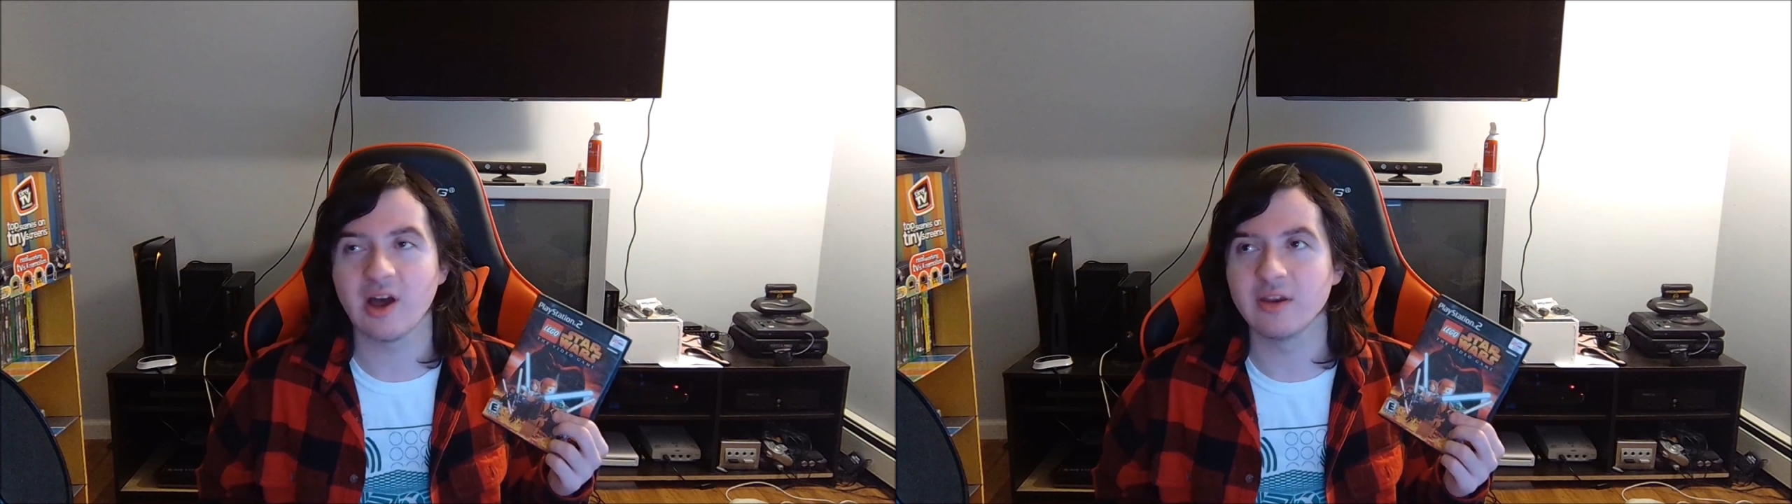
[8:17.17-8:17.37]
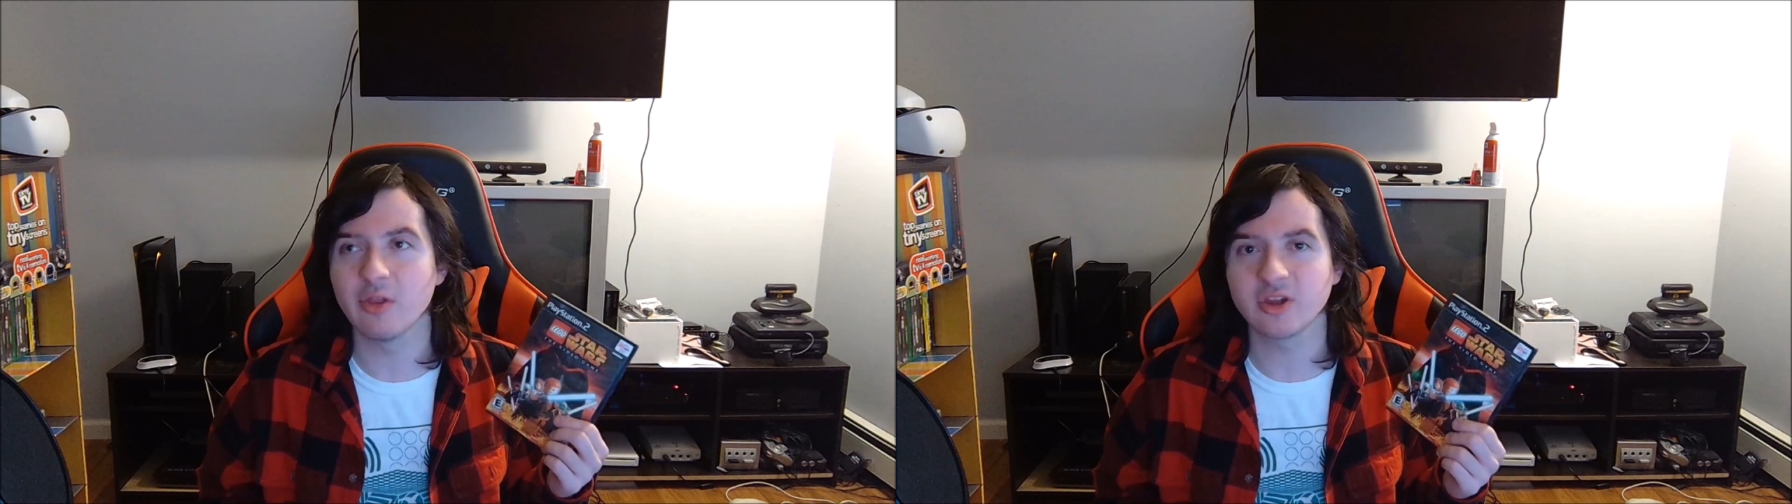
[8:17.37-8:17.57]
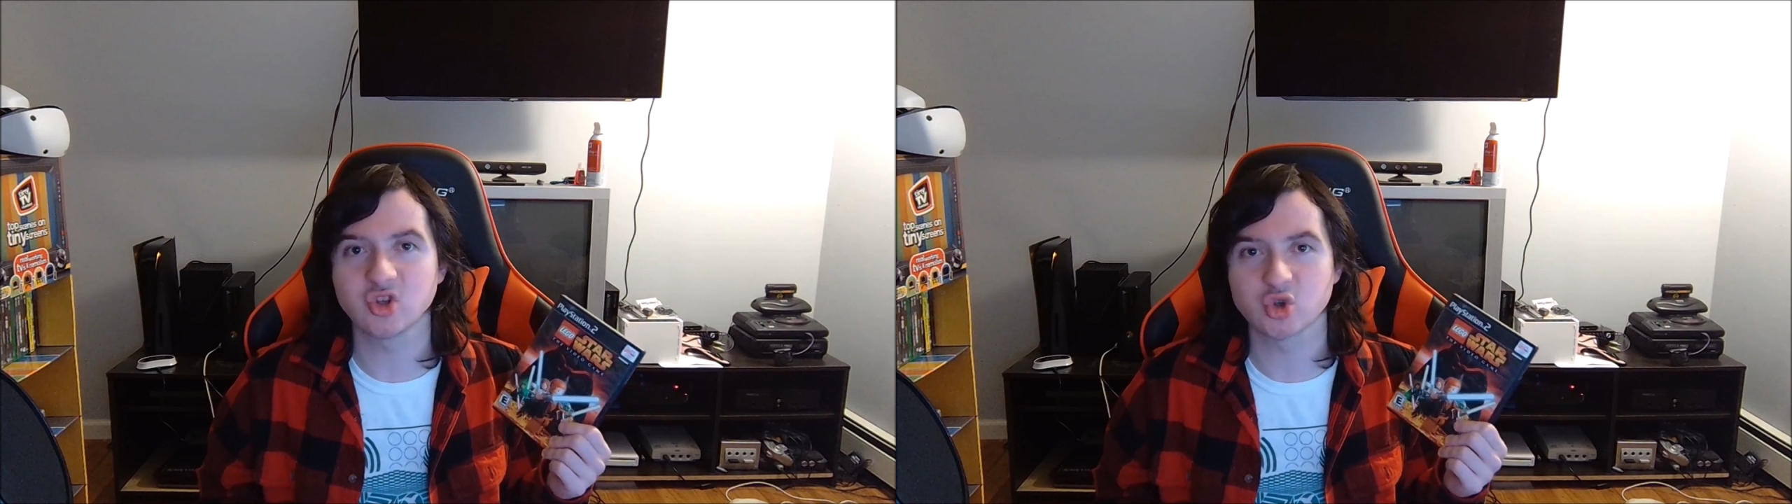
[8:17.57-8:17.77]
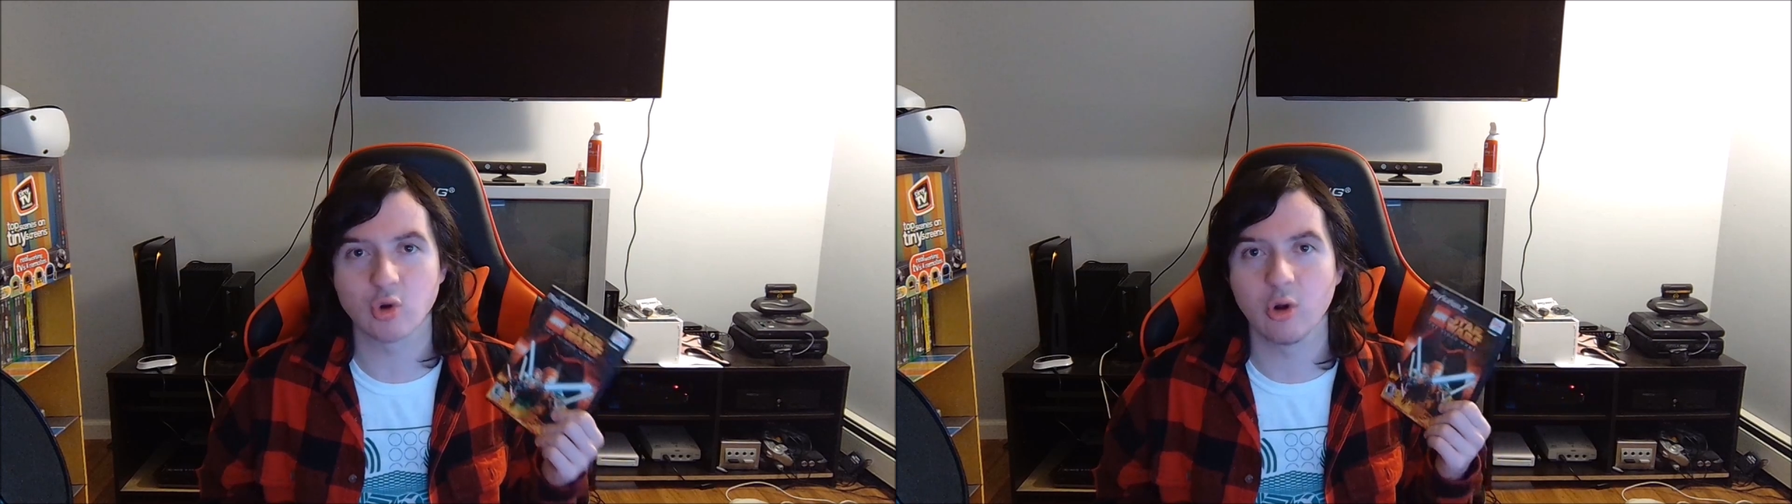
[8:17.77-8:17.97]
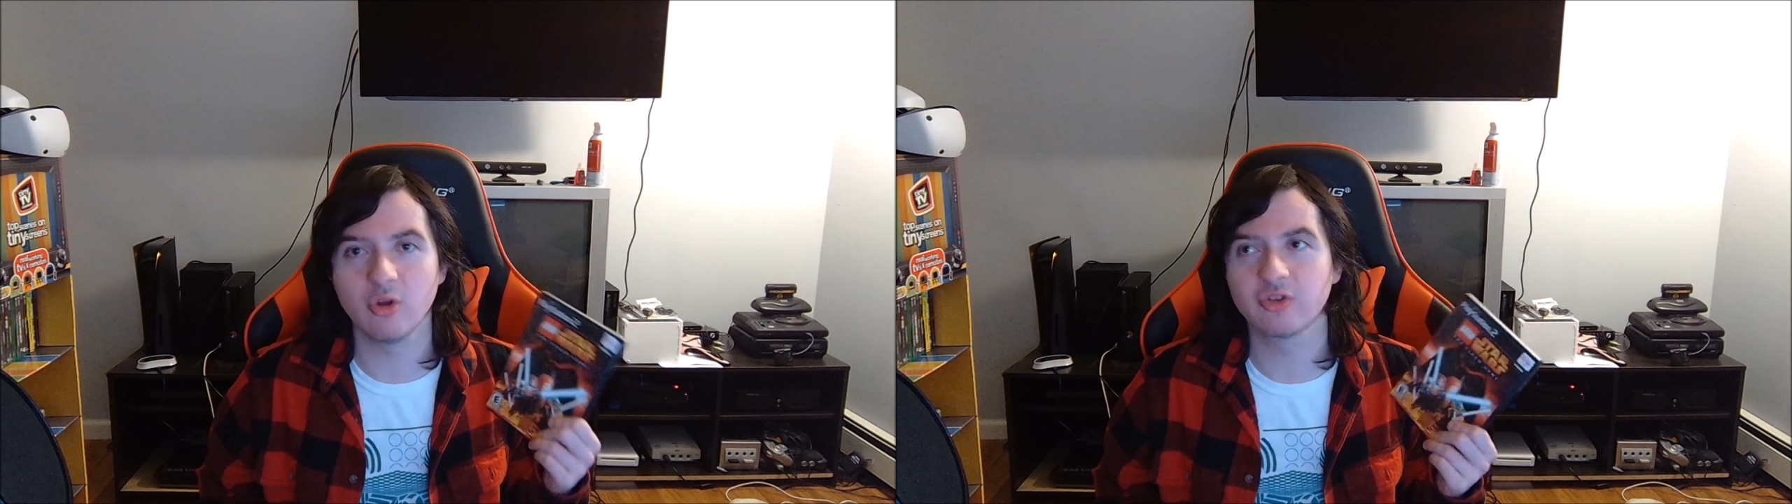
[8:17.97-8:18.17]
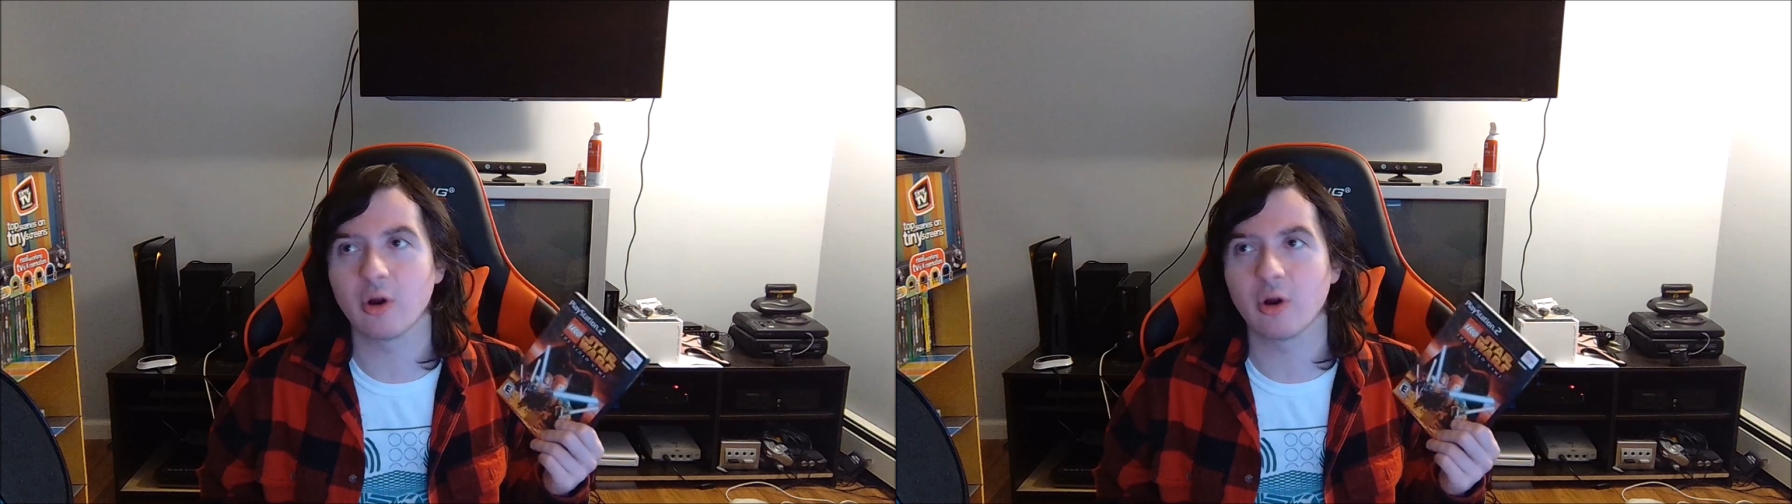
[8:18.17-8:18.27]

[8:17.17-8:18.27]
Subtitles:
I know the controls